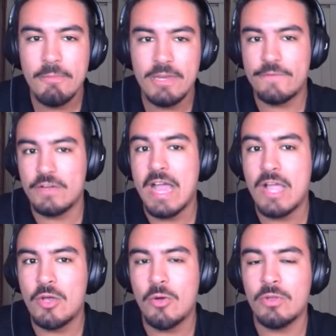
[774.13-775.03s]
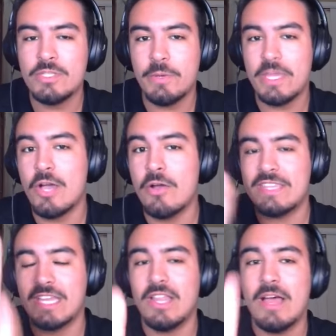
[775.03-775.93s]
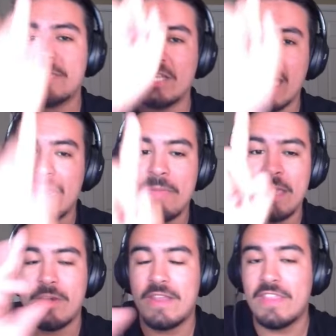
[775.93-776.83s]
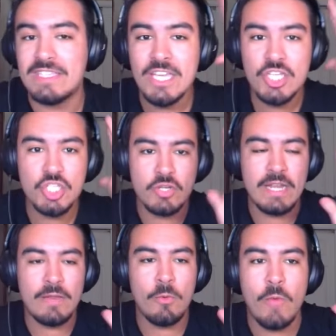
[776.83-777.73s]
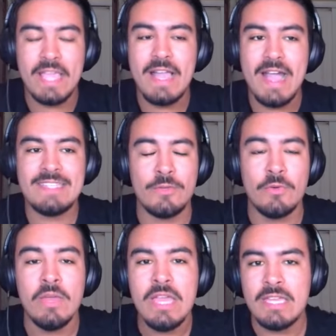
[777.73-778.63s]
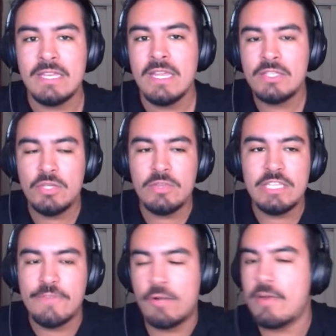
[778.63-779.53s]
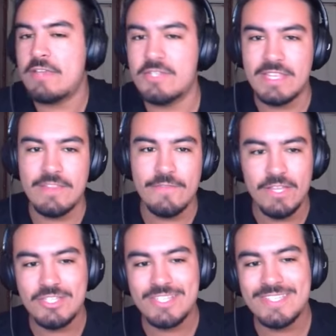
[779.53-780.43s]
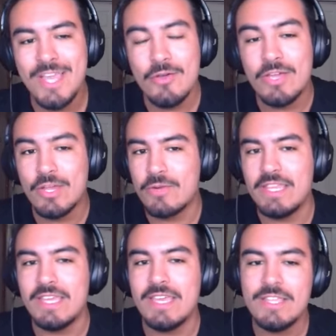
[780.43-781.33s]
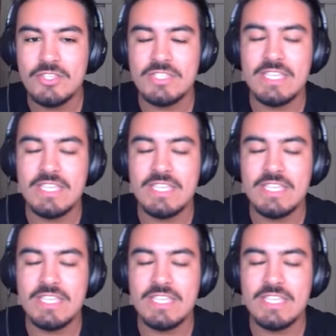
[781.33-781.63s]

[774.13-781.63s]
but if you're not cool doing coke at the clubs, you got to be one of these straight white guys who can do these fundraisers in the villages, who can really just